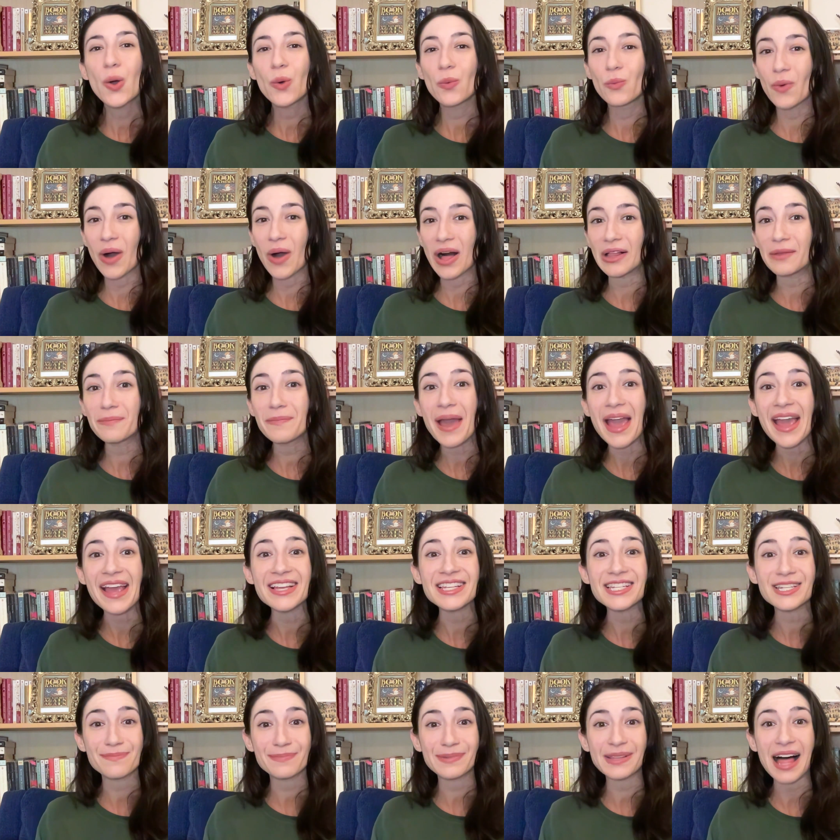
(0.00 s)

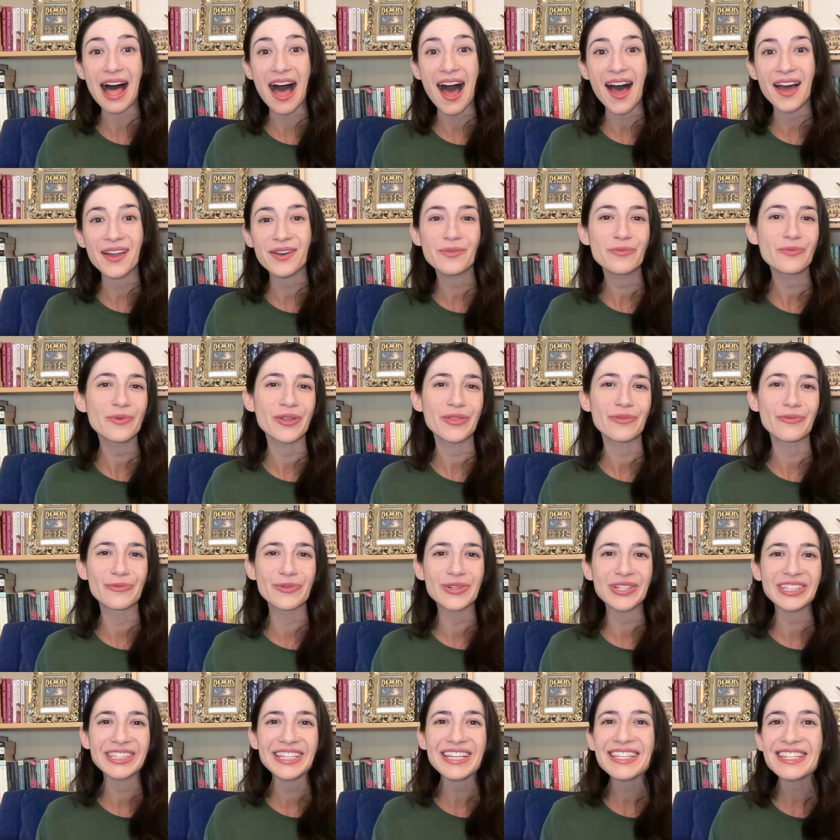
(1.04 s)
well-paced plot with
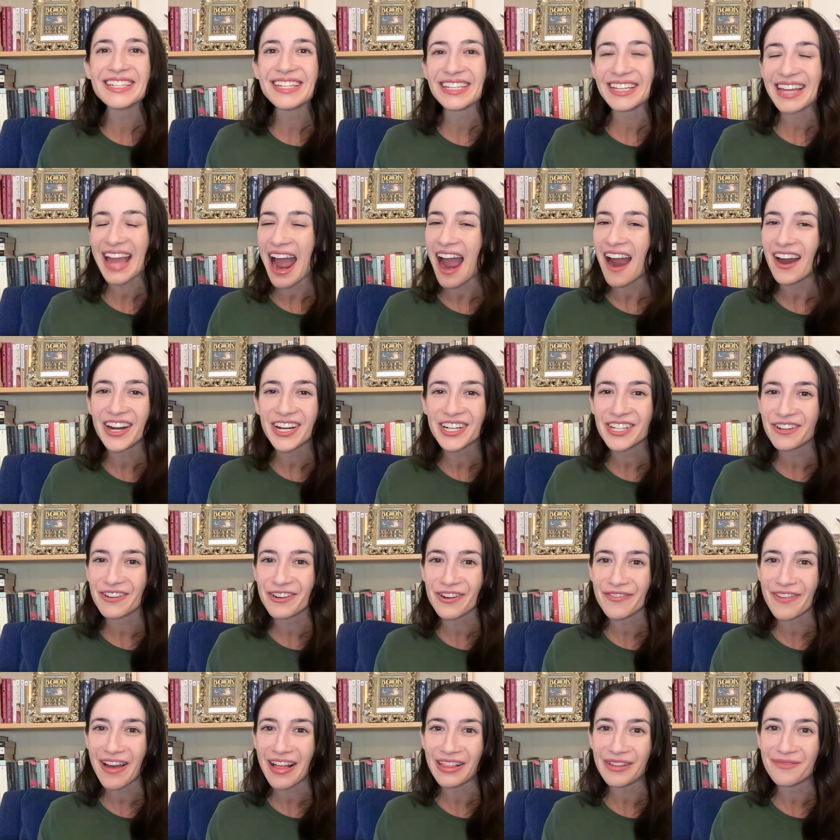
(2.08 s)
realistic character
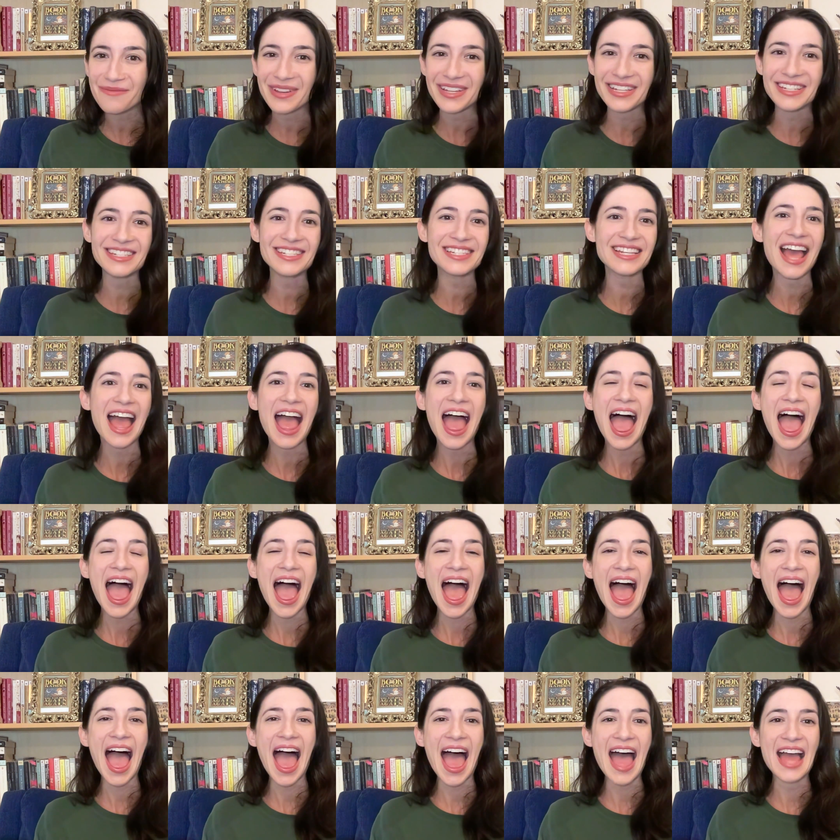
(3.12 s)
development
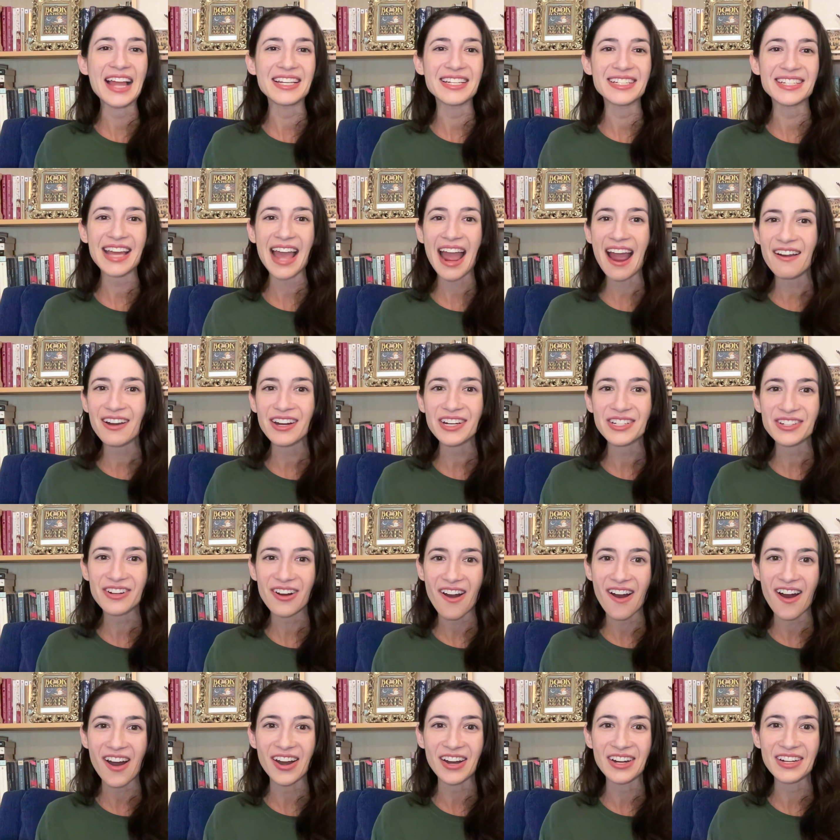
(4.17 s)
and character
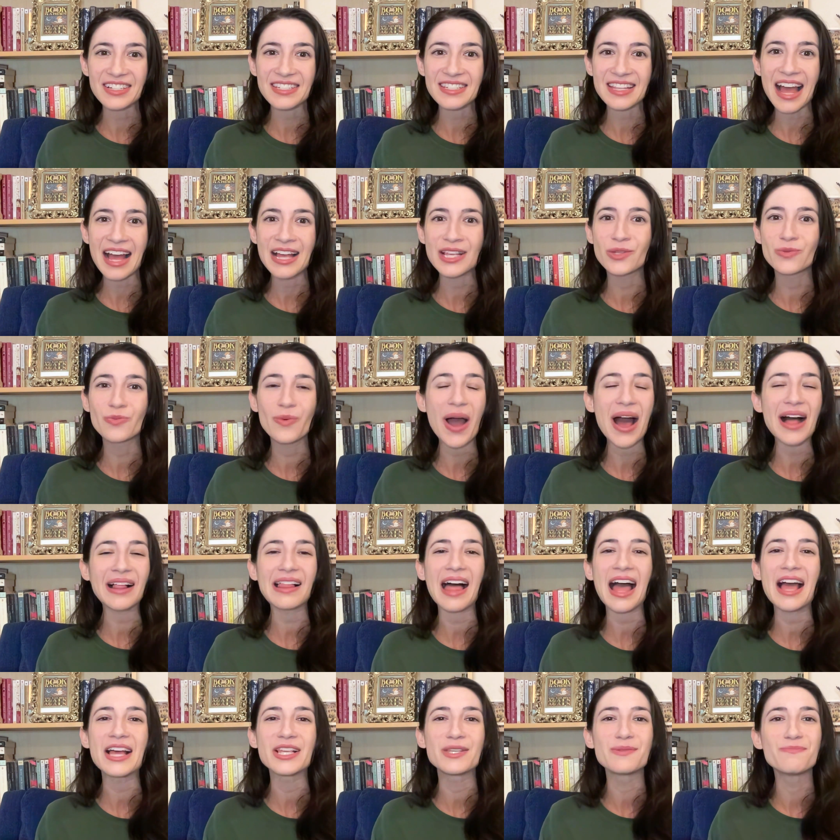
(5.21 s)
arcs, as
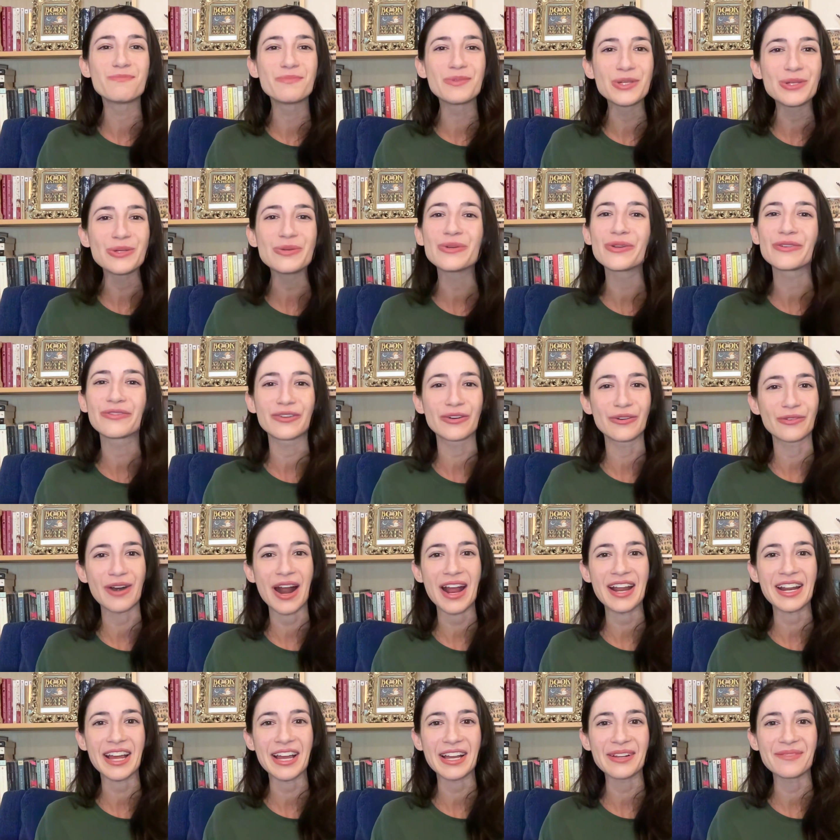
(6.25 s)
well as beautiful
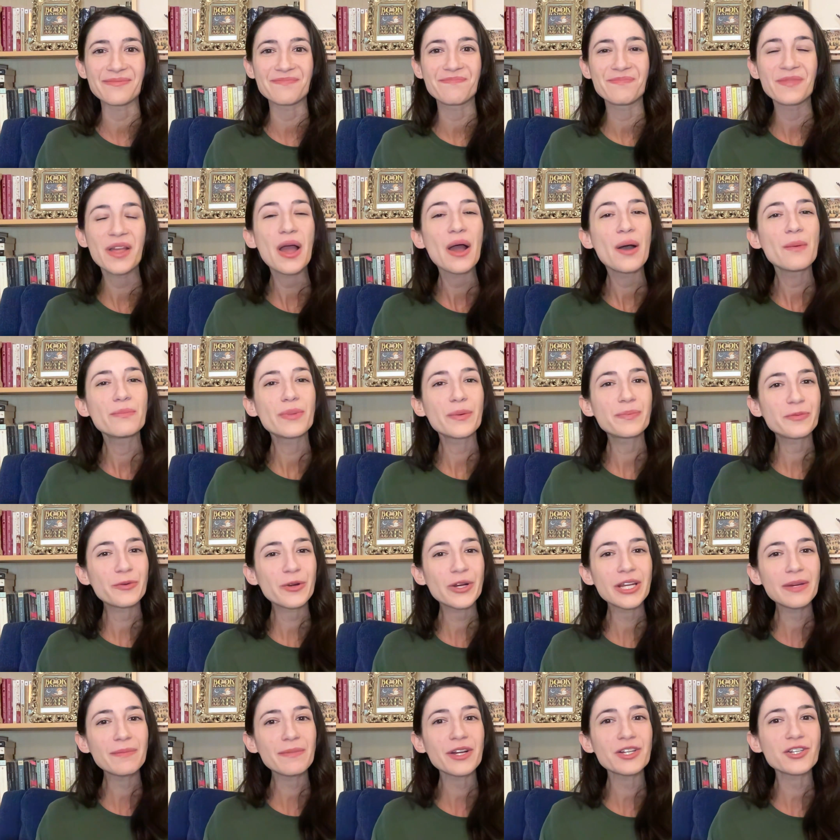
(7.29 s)
writing. But
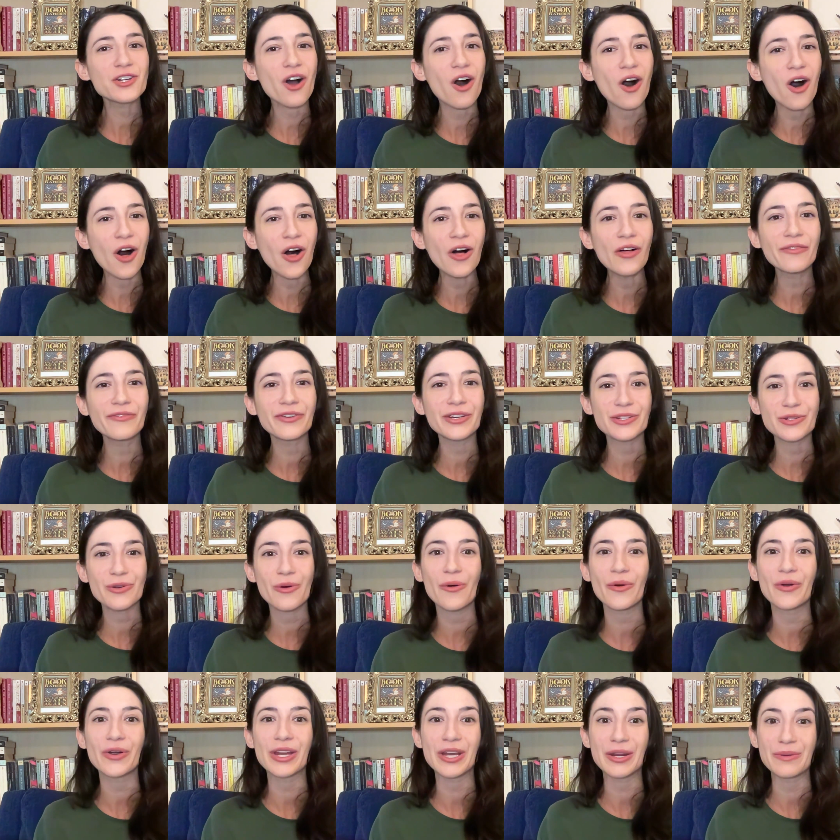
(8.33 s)
pretty much all
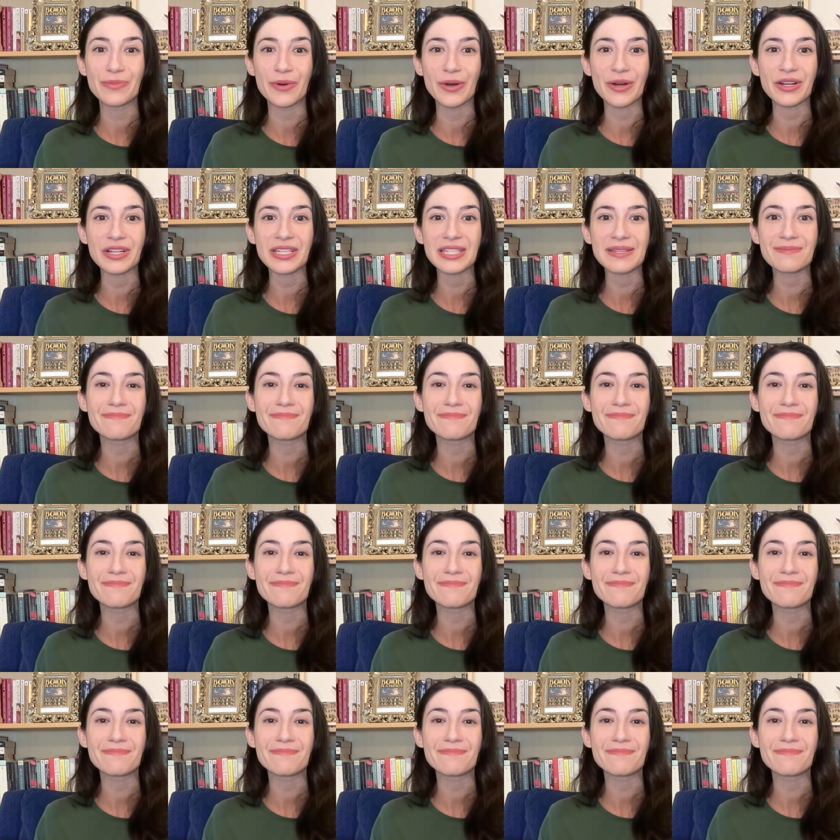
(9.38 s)
Victorian books